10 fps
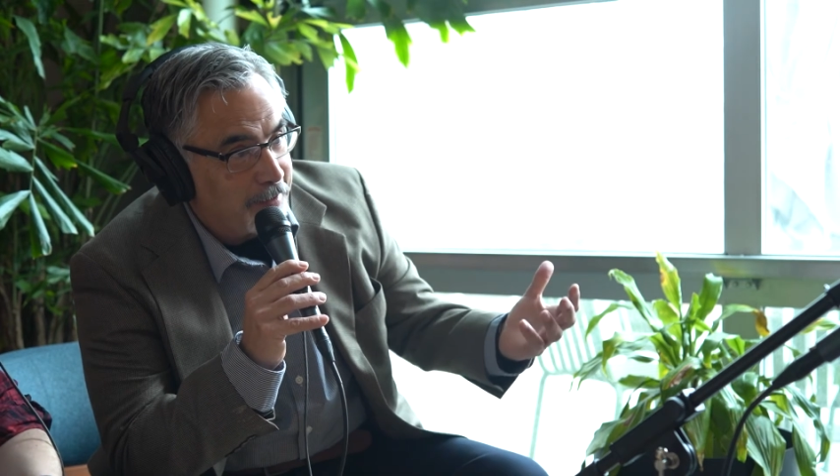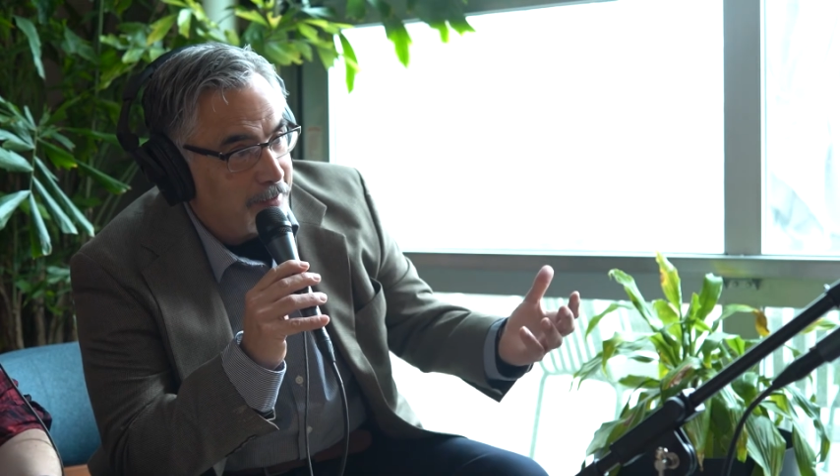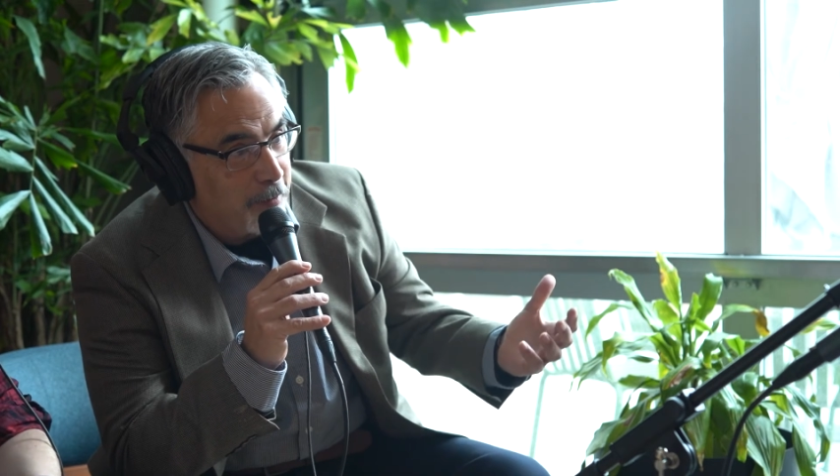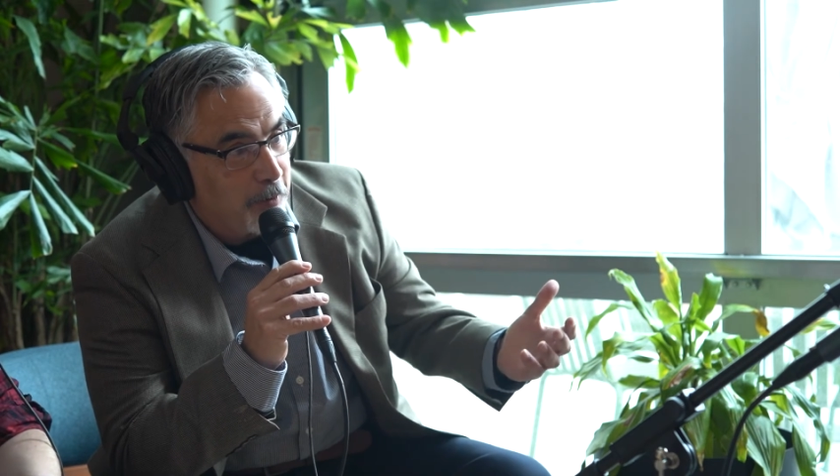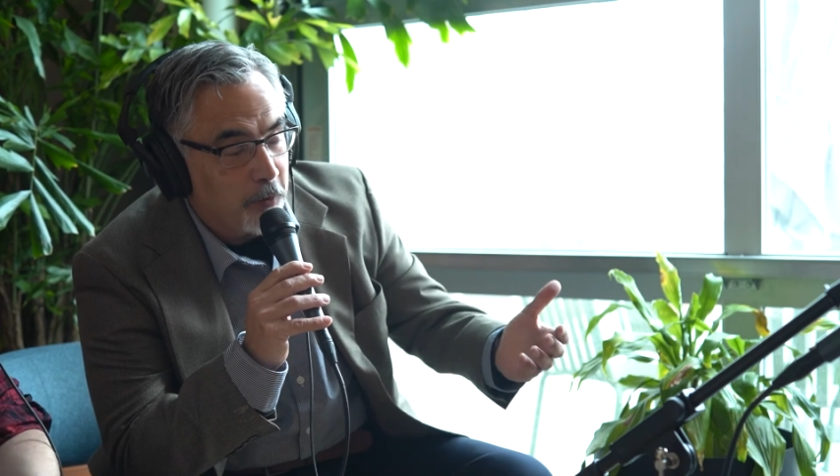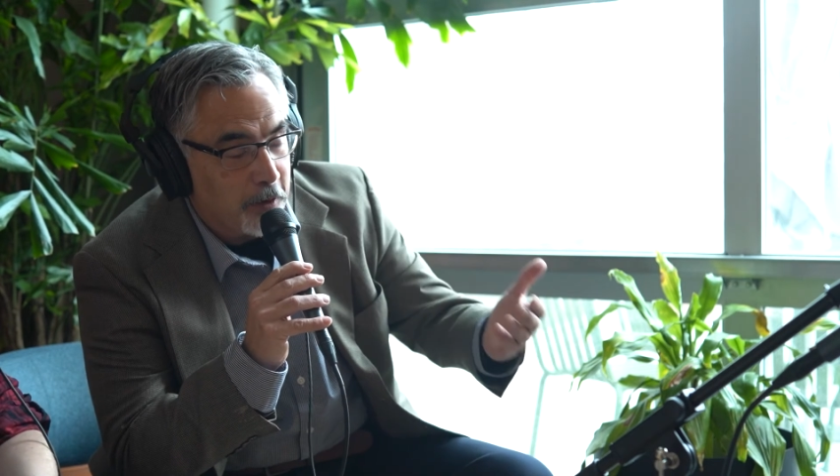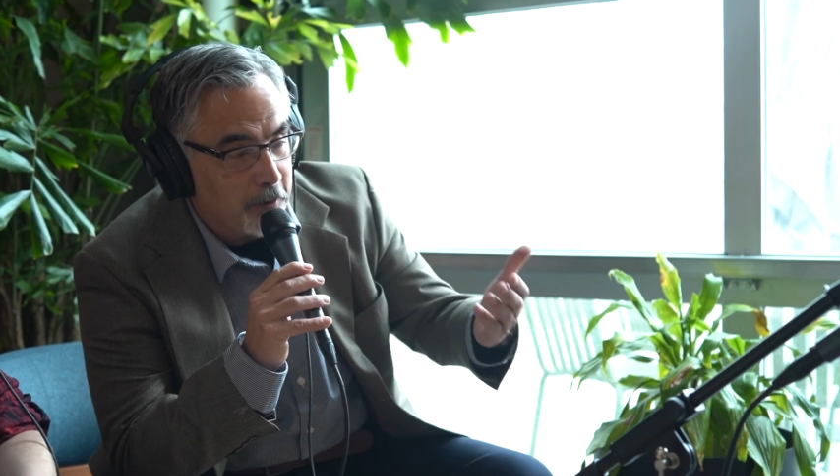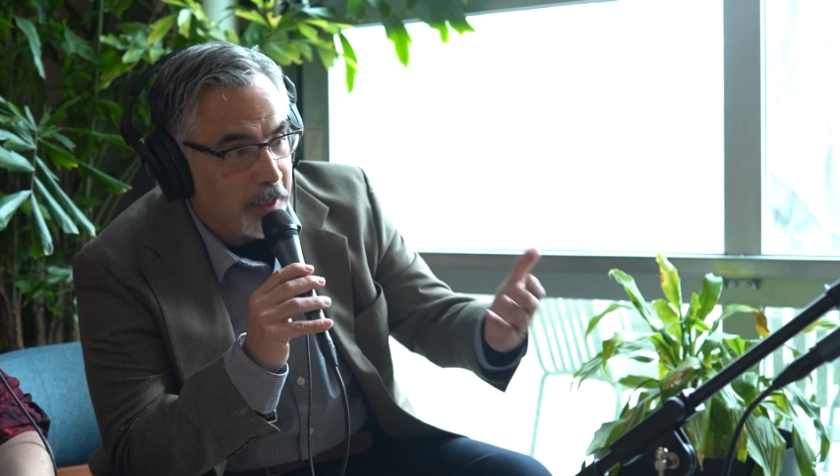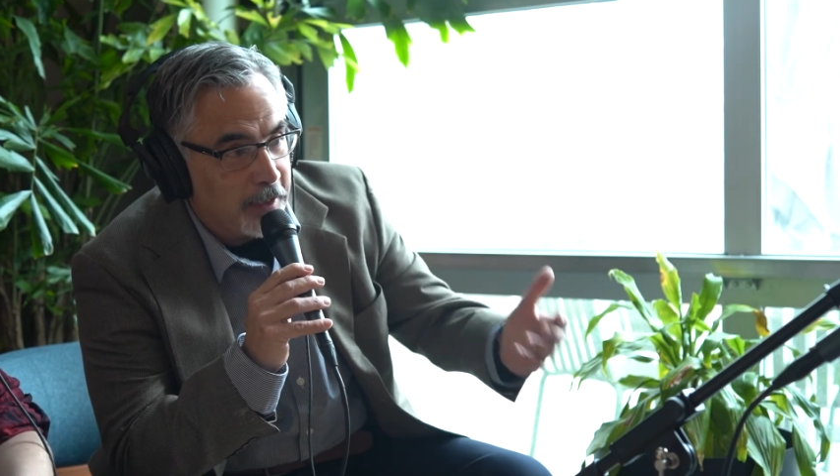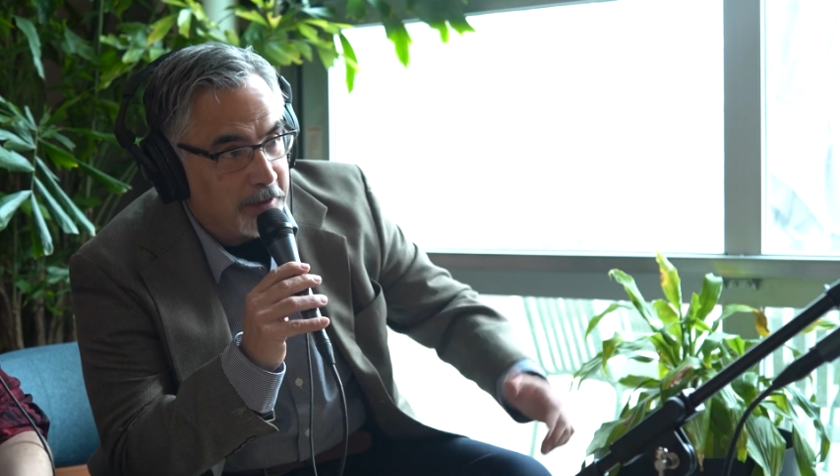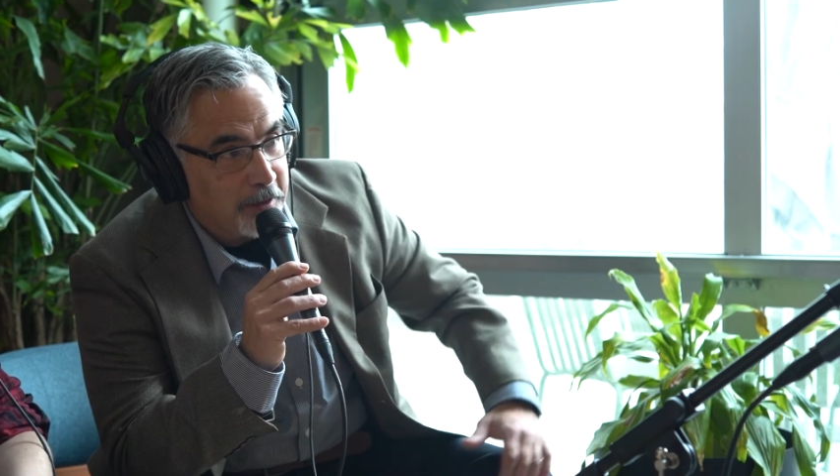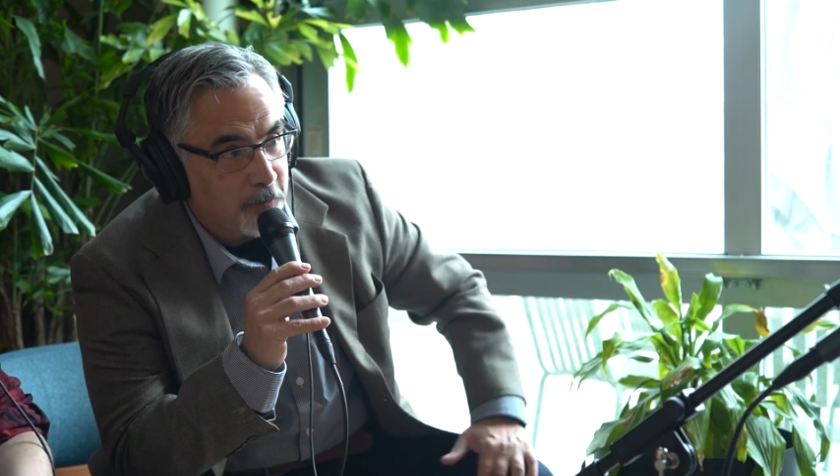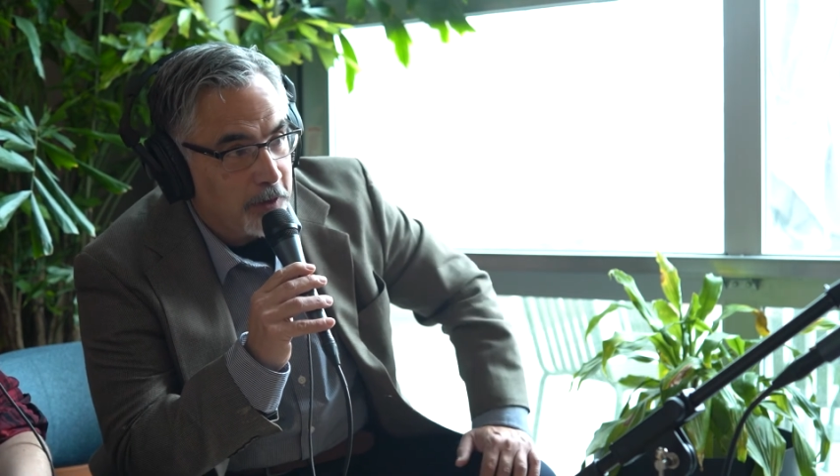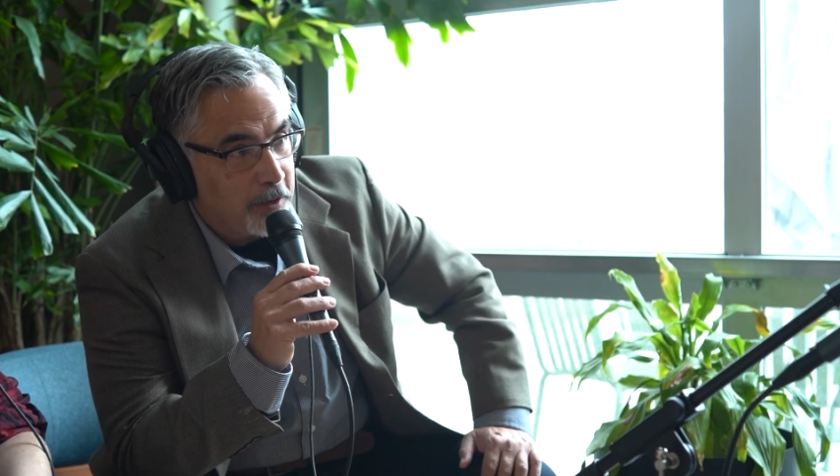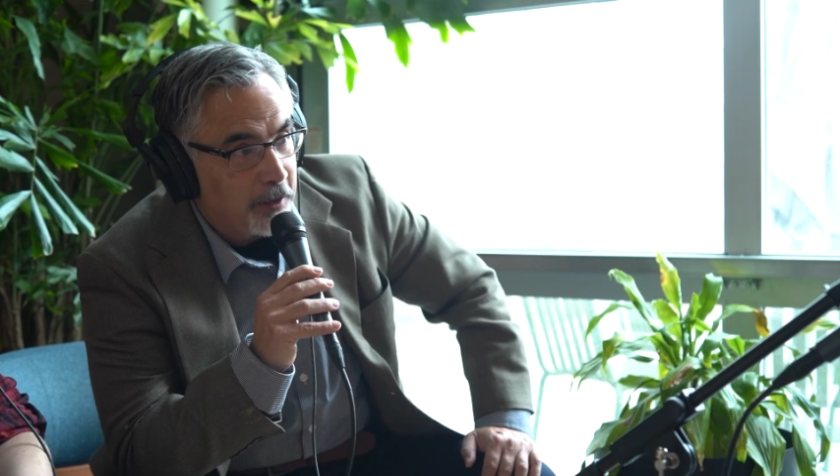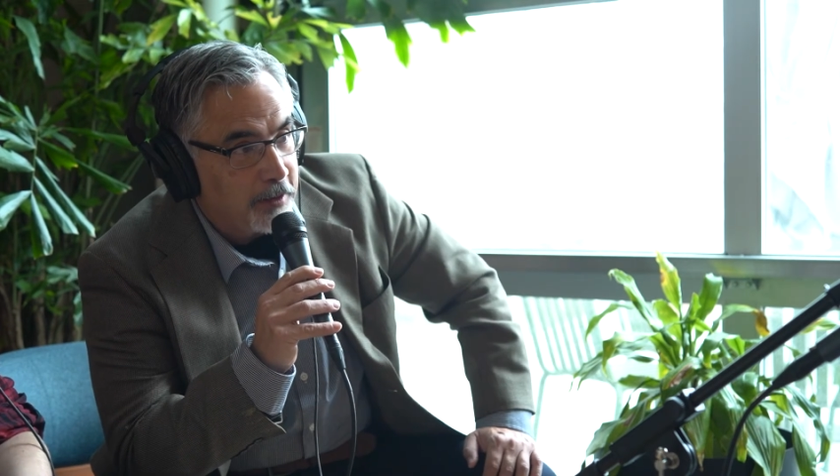it. I mean, we're gonna, like I said, we're